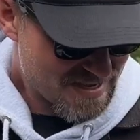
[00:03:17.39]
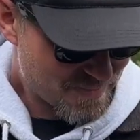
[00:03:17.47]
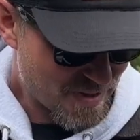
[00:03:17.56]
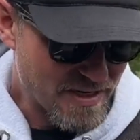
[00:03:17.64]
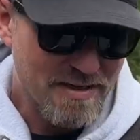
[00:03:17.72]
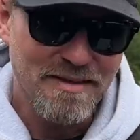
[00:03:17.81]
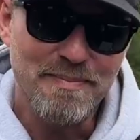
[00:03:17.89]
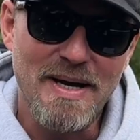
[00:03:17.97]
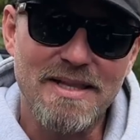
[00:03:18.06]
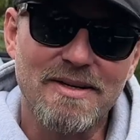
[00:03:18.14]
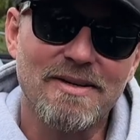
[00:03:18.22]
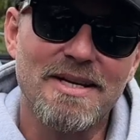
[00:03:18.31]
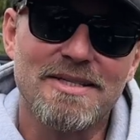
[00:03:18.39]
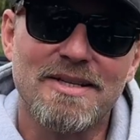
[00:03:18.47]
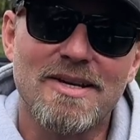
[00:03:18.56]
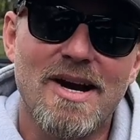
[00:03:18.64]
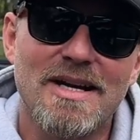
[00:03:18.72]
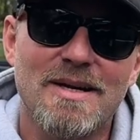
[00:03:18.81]
But by the grace of
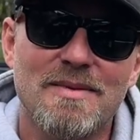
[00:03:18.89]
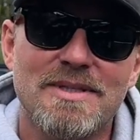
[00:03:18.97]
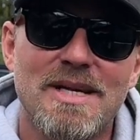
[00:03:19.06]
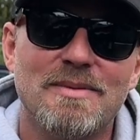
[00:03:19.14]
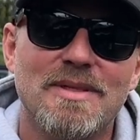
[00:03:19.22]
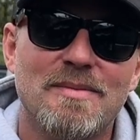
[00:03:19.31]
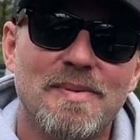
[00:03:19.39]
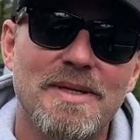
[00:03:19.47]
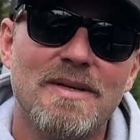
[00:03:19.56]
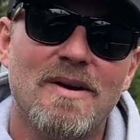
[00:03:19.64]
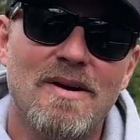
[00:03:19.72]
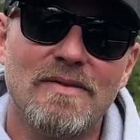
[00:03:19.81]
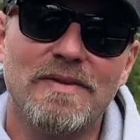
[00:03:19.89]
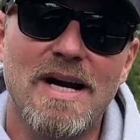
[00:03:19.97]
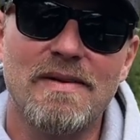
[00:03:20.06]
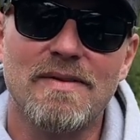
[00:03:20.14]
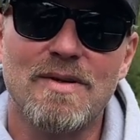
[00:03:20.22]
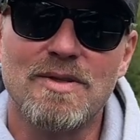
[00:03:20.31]
God, I was able to complete all
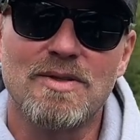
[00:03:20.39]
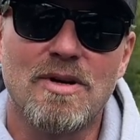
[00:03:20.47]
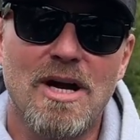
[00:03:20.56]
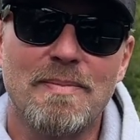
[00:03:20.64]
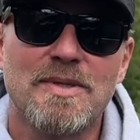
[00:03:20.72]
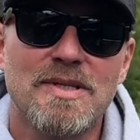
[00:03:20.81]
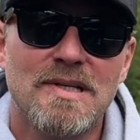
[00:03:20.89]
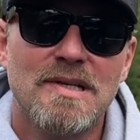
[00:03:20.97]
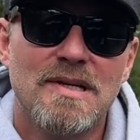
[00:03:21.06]
5 of those drops